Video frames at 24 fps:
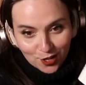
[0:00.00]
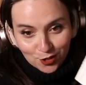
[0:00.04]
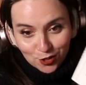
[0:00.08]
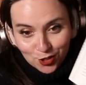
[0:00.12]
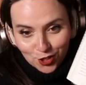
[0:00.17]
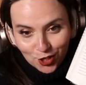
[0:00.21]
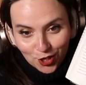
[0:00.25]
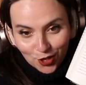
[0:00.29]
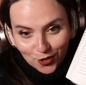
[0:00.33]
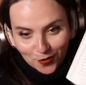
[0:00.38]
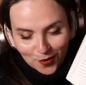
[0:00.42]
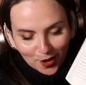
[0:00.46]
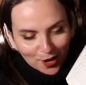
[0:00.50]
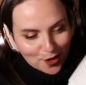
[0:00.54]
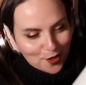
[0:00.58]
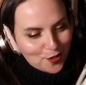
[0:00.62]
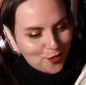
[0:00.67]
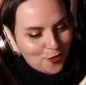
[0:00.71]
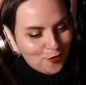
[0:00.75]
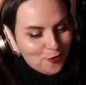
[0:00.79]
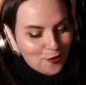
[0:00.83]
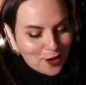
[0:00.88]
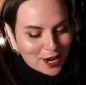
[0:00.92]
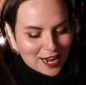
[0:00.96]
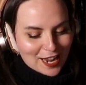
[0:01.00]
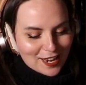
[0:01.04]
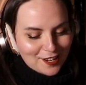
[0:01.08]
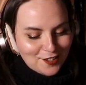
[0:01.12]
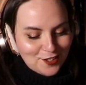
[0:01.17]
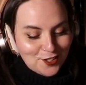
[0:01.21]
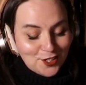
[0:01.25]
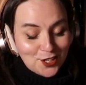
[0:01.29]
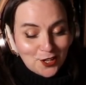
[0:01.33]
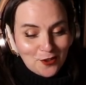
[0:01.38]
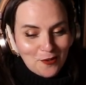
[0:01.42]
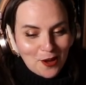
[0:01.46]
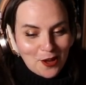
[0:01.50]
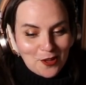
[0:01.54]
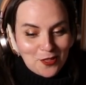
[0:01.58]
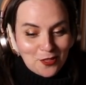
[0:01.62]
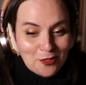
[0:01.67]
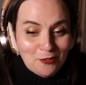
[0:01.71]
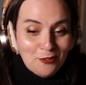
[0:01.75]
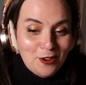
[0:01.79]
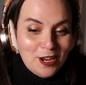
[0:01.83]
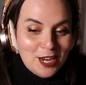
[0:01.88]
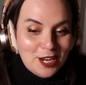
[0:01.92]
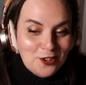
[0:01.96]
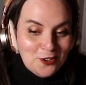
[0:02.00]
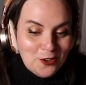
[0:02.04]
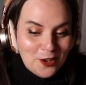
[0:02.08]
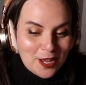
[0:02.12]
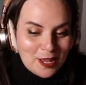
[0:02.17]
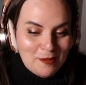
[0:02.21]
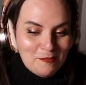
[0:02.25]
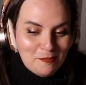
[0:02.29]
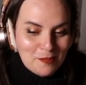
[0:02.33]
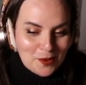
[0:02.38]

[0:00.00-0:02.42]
203. 203 in your hymn